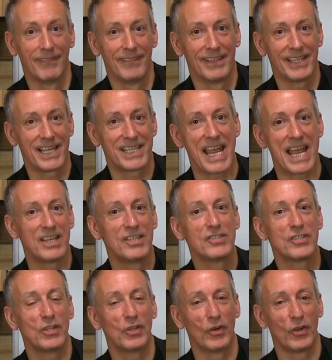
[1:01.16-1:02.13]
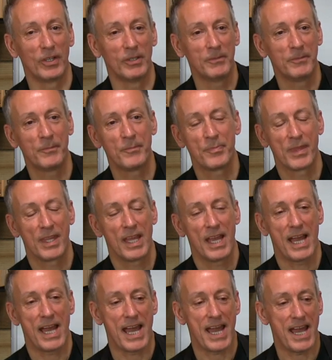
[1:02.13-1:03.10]
it's engine oil.
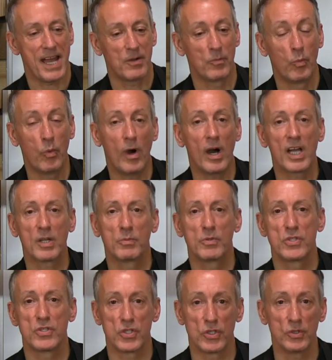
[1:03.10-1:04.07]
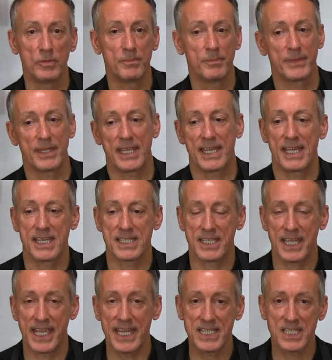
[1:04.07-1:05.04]
And what I would do is
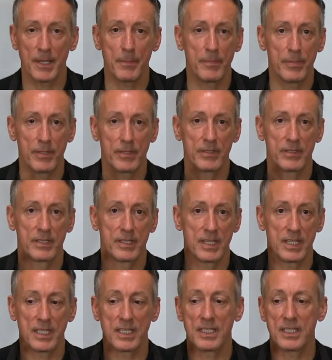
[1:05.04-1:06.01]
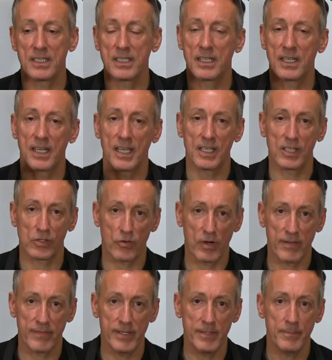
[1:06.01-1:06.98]
heat up the
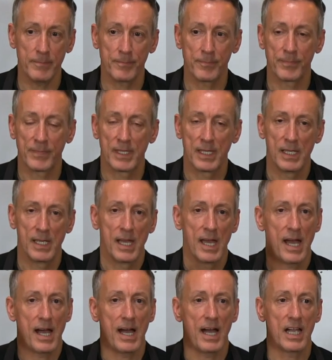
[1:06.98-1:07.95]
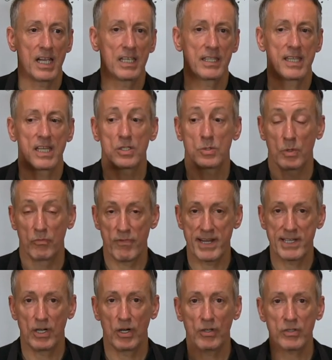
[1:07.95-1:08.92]
engraver, I then to a red
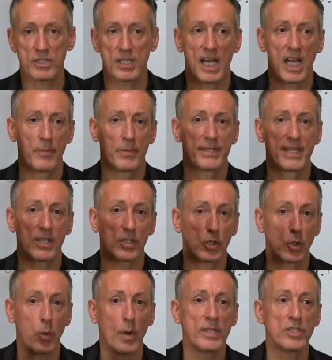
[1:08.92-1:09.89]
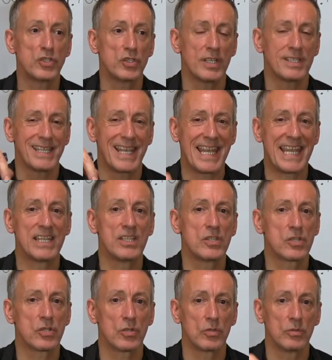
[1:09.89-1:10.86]
hot, I would then quench it
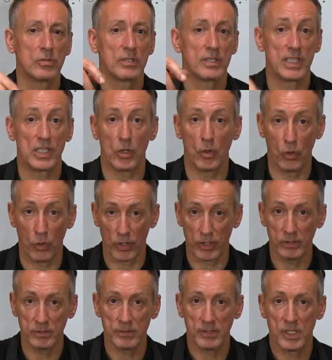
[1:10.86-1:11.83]
into the oil,